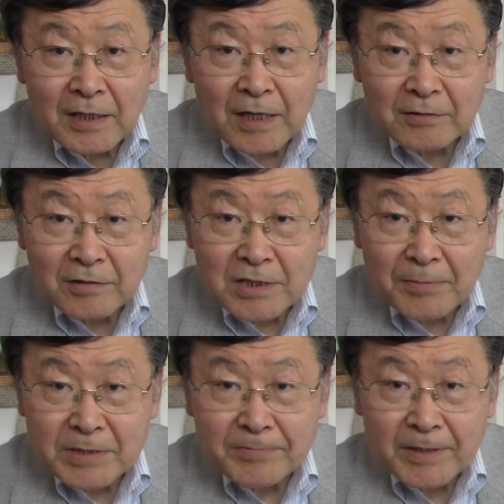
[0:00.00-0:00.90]
across the
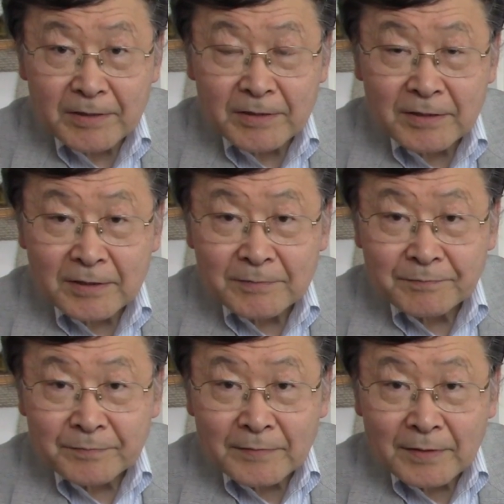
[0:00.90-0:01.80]
Pacific
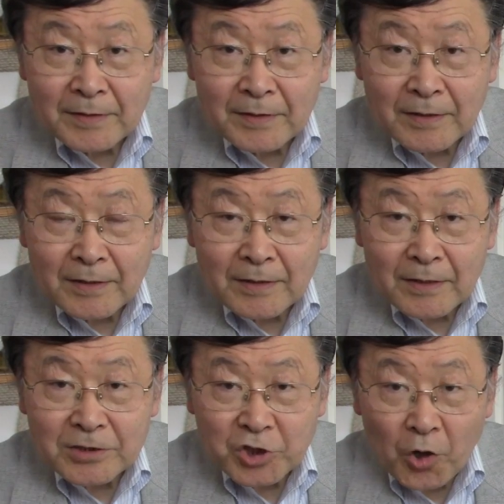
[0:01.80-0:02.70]

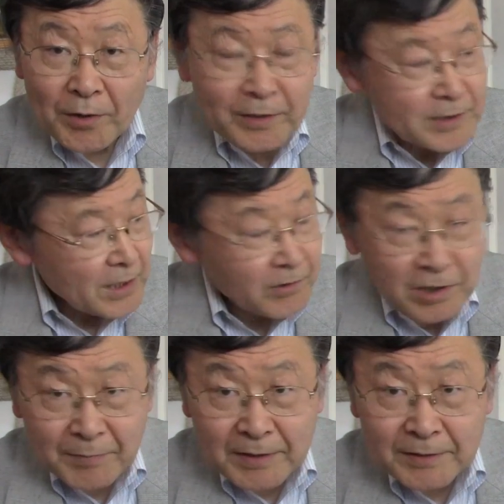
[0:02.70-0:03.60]
joined this
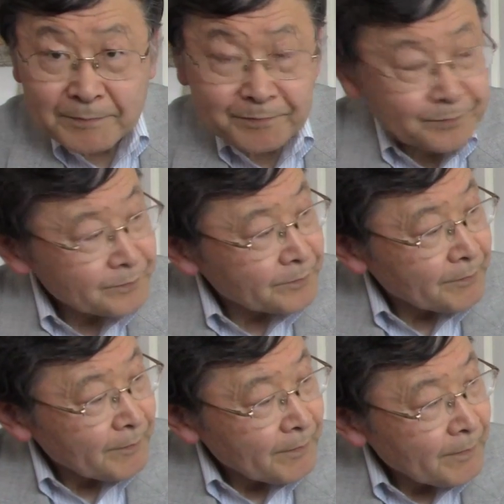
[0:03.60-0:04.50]
agreement.
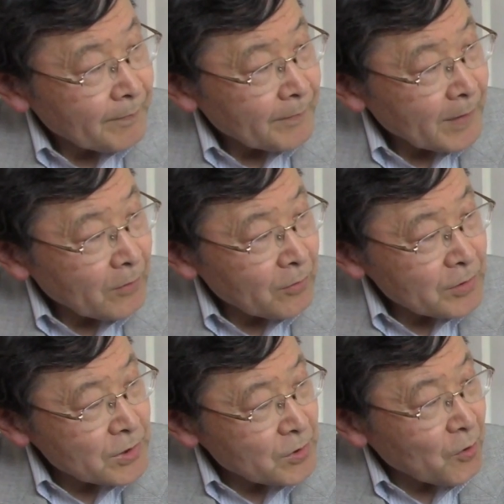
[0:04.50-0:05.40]
And
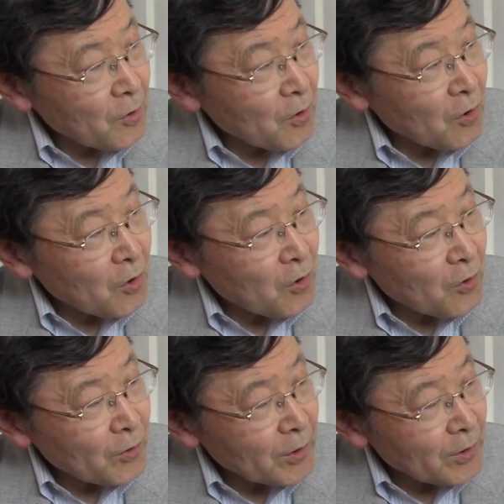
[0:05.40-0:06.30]

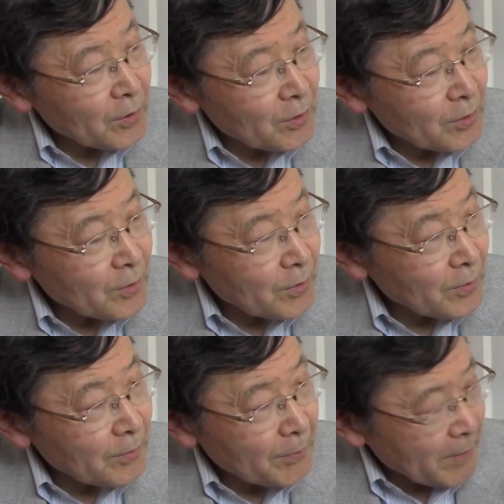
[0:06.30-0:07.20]
also,
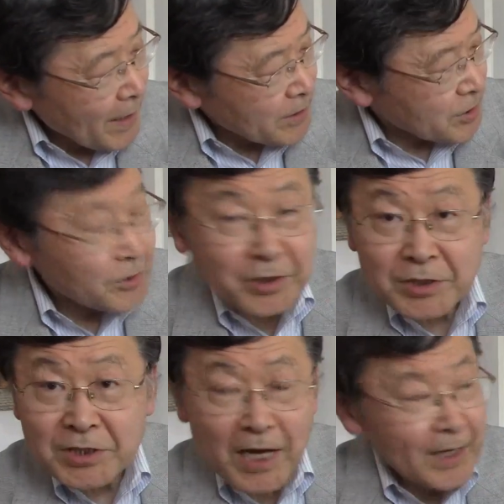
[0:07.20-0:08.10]

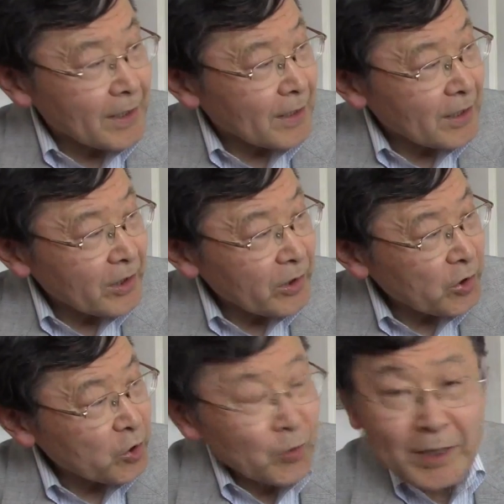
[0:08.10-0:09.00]
excluding China,
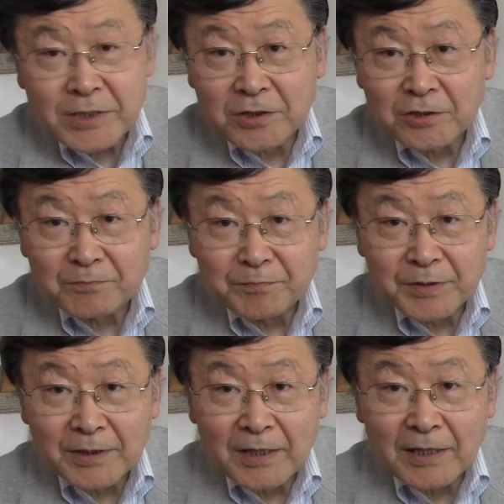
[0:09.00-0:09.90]
US could
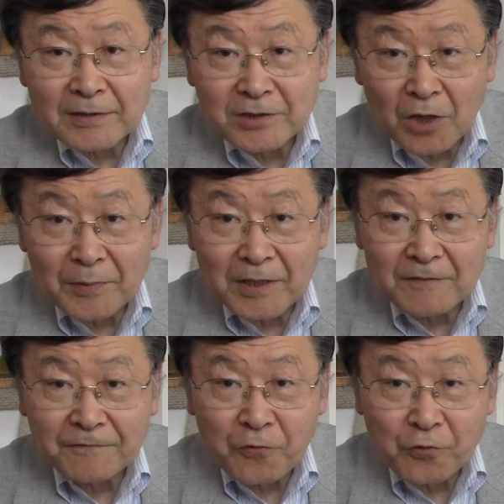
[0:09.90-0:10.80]
be a
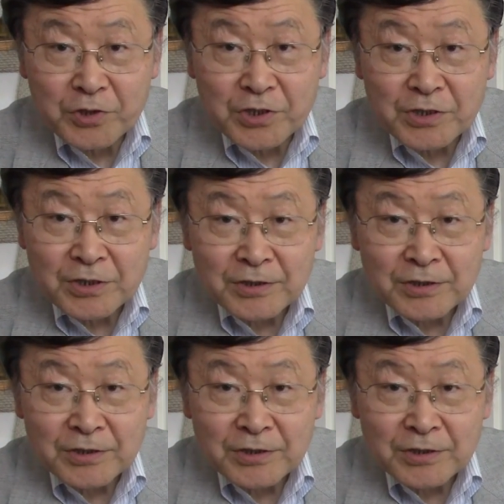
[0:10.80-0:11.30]
dominant force